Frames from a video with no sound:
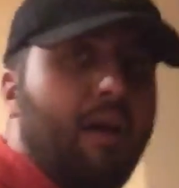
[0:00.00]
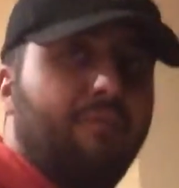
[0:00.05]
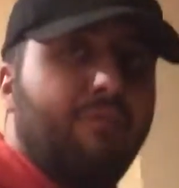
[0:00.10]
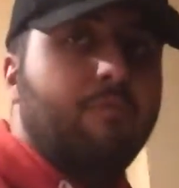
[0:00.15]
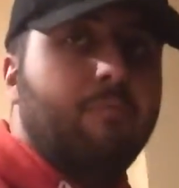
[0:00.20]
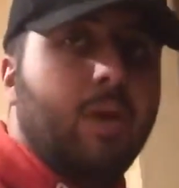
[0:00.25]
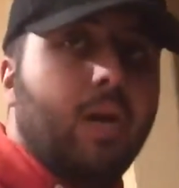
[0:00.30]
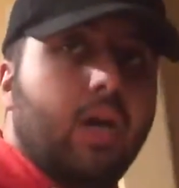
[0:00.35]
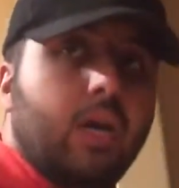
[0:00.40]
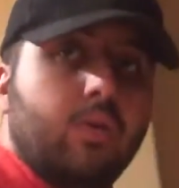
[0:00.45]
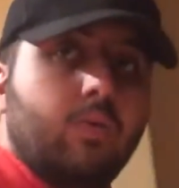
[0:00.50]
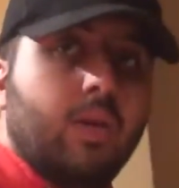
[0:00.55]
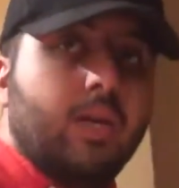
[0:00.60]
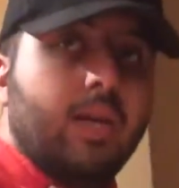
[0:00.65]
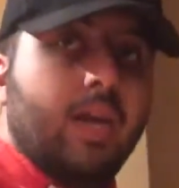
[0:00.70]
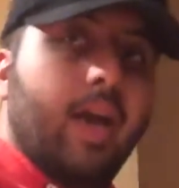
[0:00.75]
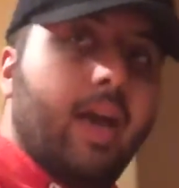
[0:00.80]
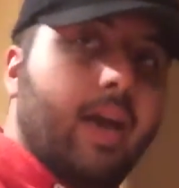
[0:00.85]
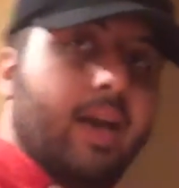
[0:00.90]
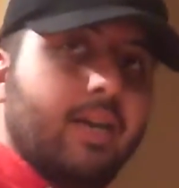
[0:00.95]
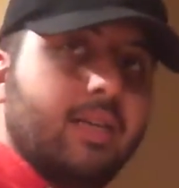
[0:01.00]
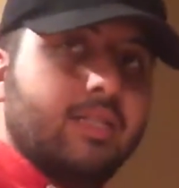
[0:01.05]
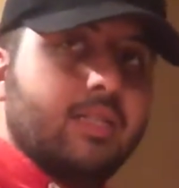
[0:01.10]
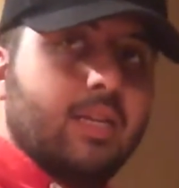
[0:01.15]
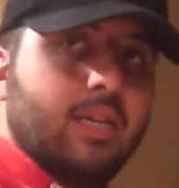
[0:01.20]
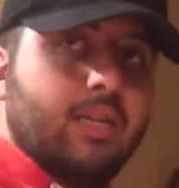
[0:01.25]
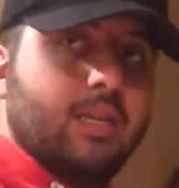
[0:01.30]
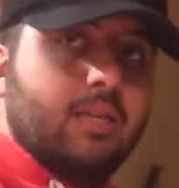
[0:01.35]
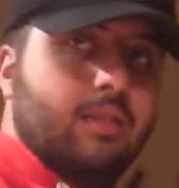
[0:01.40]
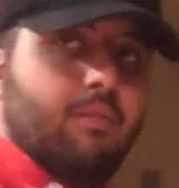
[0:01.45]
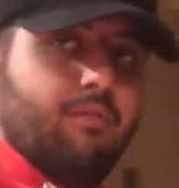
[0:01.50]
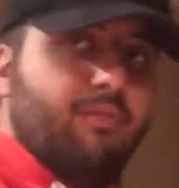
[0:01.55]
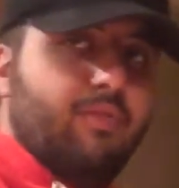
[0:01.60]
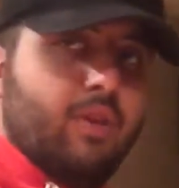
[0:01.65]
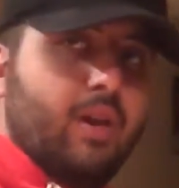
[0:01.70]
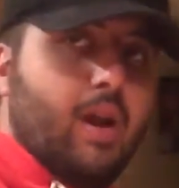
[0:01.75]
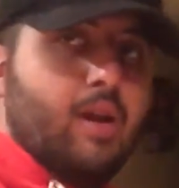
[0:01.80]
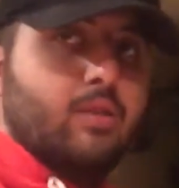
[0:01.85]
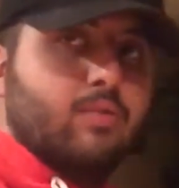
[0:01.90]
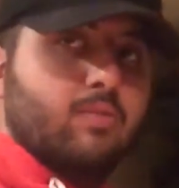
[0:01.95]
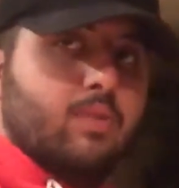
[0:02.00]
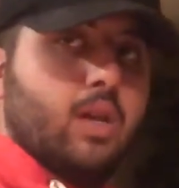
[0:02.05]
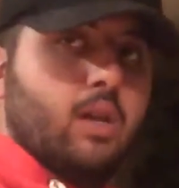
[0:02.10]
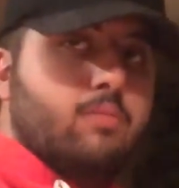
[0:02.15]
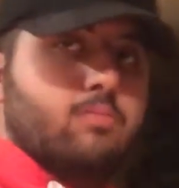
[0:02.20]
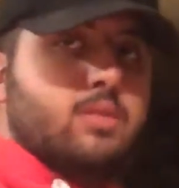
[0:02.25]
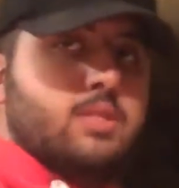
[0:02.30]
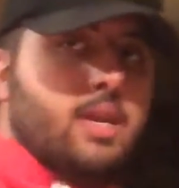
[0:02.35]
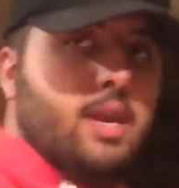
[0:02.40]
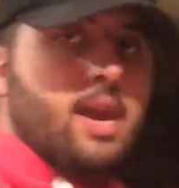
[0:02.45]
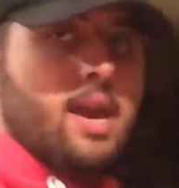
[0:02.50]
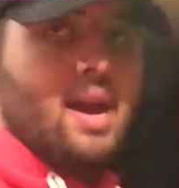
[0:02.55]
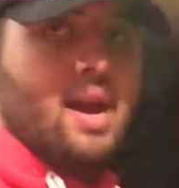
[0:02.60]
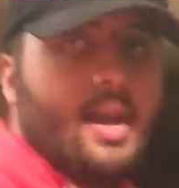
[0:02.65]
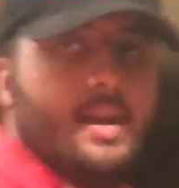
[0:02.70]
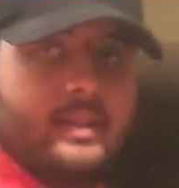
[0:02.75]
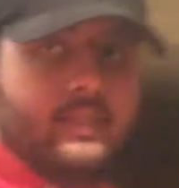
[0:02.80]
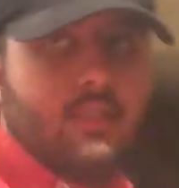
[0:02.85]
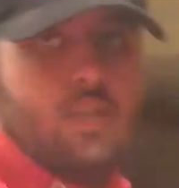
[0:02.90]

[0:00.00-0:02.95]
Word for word: I'm from Ottawa, guys, and if you guys want to come say hi,